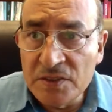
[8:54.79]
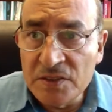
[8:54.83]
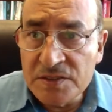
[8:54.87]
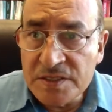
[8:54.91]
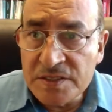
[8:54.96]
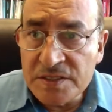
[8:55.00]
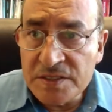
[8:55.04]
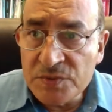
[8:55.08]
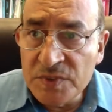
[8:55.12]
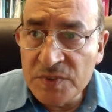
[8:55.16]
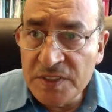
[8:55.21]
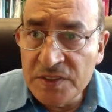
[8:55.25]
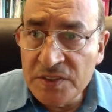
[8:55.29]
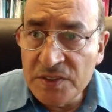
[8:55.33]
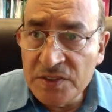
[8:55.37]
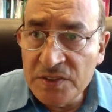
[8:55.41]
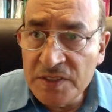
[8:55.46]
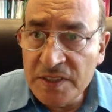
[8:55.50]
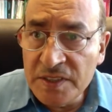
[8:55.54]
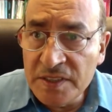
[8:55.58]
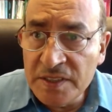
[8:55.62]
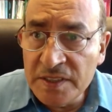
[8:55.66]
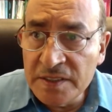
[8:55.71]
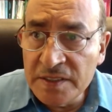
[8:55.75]
this window
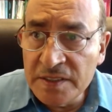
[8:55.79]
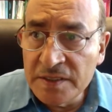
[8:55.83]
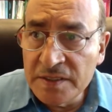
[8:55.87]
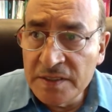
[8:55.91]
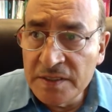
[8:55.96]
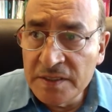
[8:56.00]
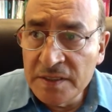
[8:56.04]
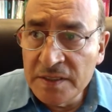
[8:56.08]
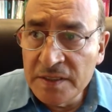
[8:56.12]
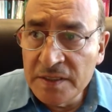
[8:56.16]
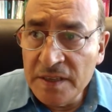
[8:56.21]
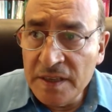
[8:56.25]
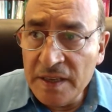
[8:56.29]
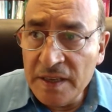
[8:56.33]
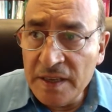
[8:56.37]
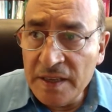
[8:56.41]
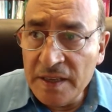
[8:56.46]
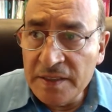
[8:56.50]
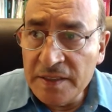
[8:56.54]
here, and